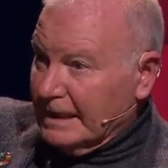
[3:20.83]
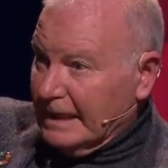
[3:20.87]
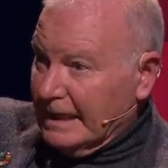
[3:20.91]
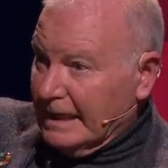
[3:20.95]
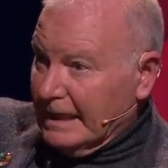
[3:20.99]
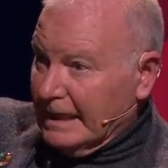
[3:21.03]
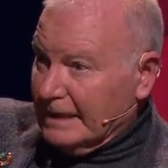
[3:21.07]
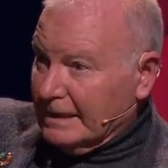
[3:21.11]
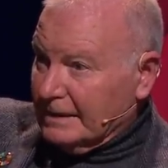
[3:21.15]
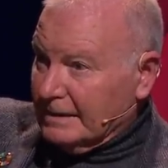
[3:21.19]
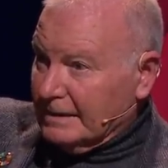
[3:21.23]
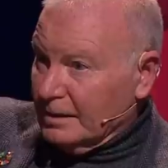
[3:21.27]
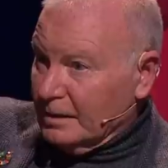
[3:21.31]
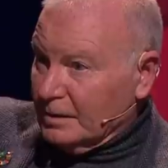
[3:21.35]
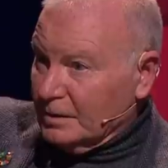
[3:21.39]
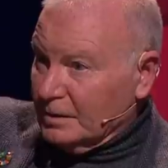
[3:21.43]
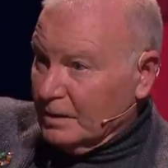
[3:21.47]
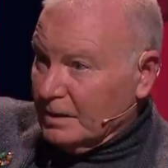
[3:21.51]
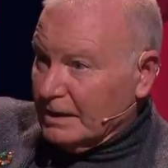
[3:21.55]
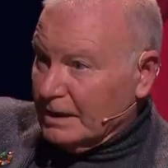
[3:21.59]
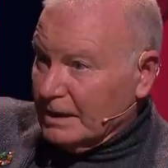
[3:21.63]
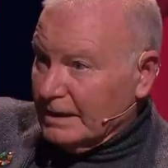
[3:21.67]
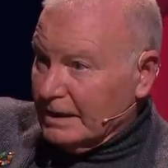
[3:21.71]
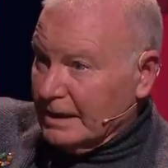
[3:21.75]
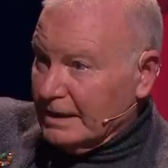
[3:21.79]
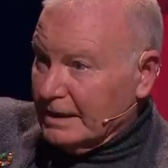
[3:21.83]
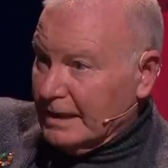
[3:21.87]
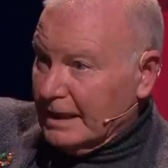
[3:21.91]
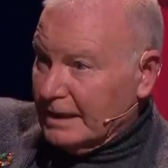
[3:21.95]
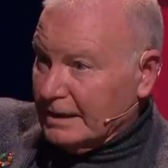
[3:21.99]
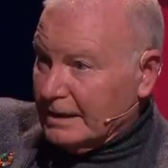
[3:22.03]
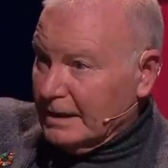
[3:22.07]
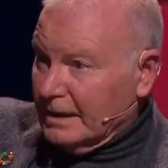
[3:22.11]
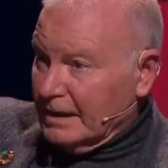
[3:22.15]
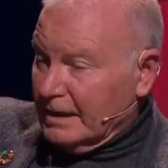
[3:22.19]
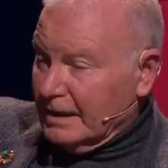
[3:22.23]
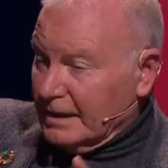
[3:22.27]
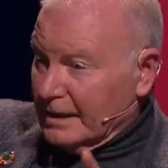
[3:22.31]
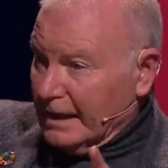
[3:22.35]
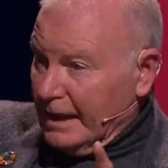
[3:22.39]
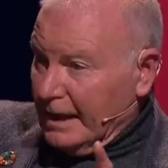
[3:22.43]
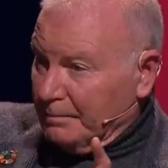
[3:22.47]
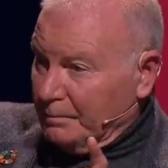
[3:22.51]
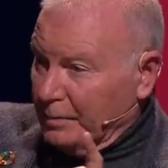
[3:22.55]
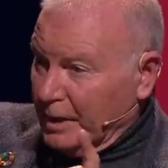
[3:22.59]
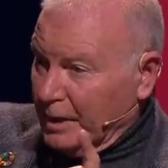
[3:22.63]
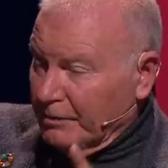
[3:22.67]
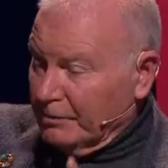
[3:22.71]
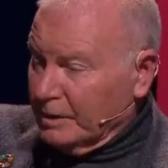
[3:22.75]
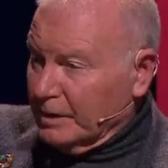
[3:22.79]
And not only that,
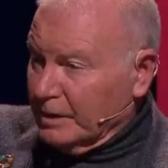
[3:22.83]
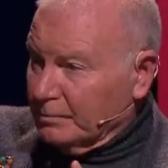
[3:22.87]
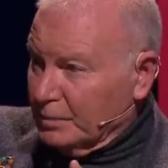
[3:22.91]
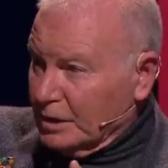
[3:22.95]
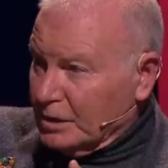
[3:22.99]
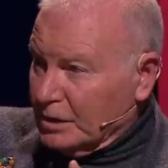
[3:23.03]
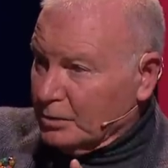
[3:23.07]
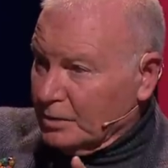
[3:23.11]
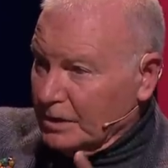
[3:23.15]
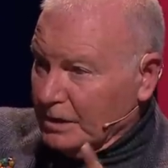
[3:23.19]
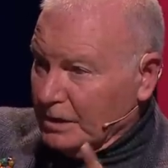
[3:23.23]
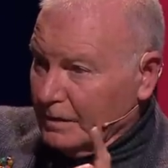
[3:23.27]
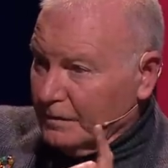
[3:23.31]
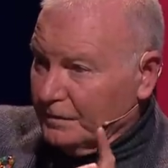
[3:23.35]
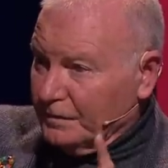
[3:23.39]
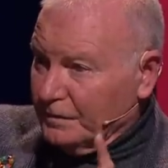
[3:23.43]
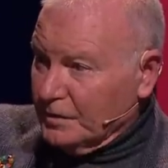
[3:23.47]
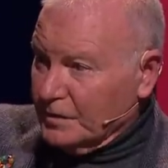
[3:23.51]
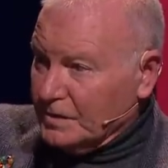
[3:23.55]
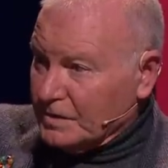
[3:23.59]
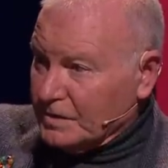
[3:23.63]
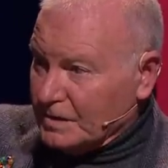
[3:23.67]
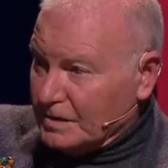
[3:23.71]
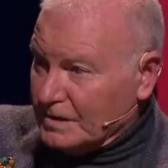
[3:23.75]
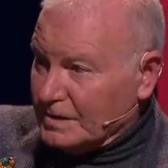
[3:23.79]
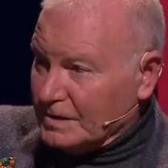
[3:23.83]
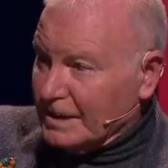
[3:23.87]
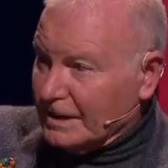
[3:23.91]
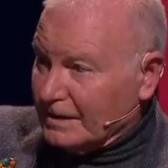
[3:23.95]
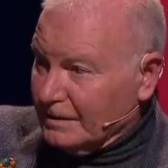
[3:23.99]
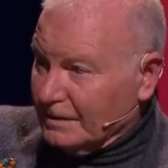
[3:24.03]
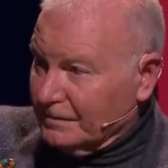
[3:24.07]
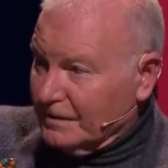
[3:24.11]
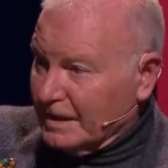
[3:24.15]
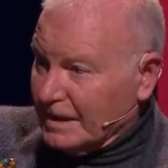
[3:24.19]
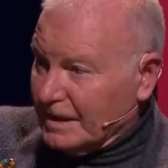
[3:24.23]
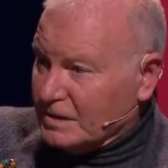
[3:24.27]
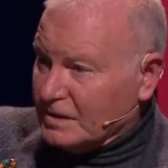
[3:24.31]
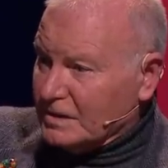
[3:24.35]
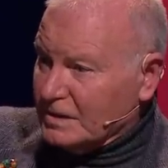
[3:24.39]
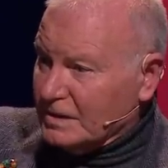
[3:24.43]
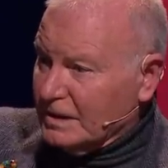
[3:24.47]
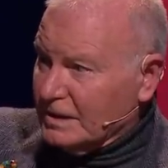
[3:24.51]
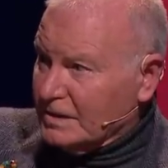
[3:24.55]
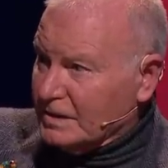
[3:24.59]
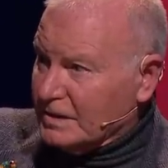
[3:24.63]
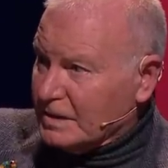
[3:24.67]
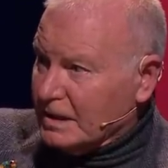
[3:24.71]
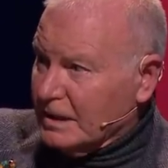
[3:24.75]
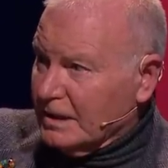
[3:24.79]
that period between the first and second
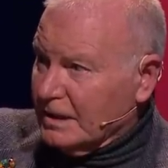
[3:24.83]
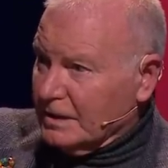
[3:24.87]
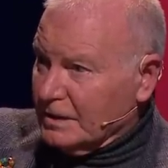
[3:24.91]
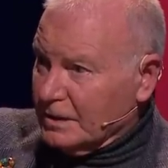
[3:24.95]
vaccines